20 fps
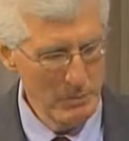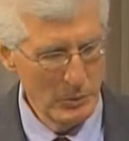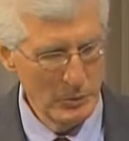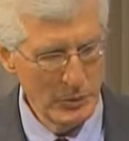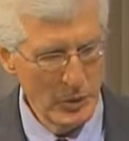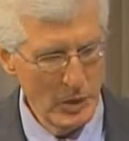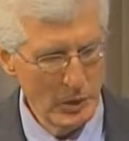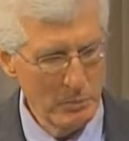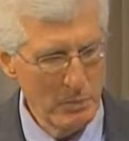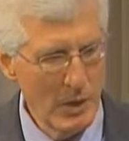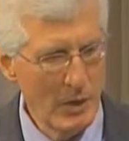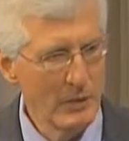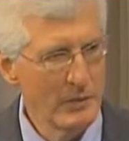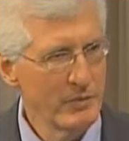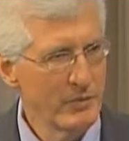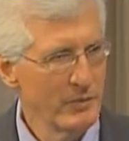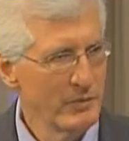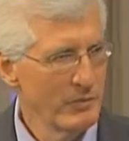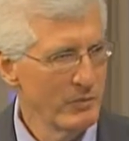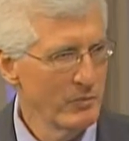people talk about
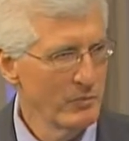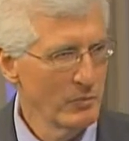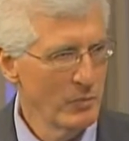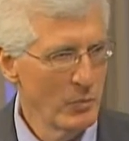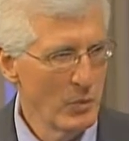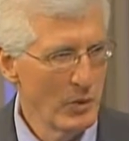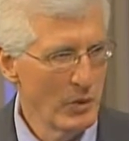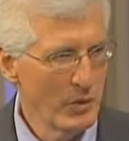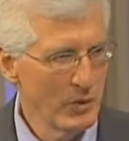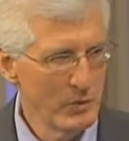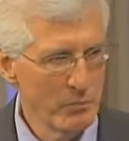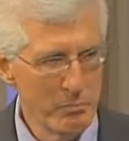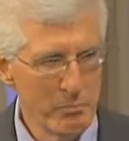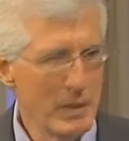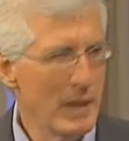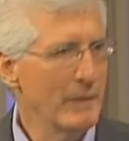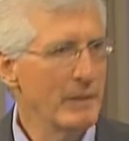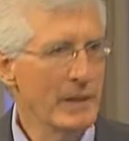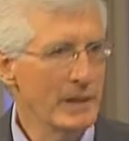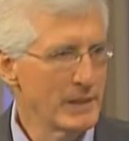the
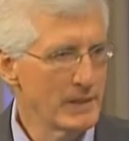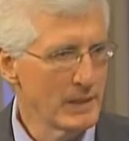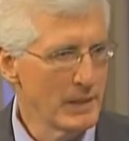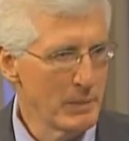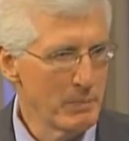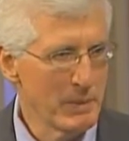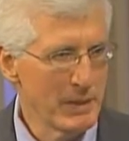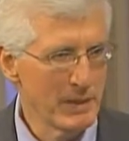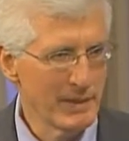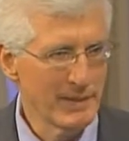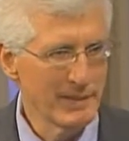bed they sleep in.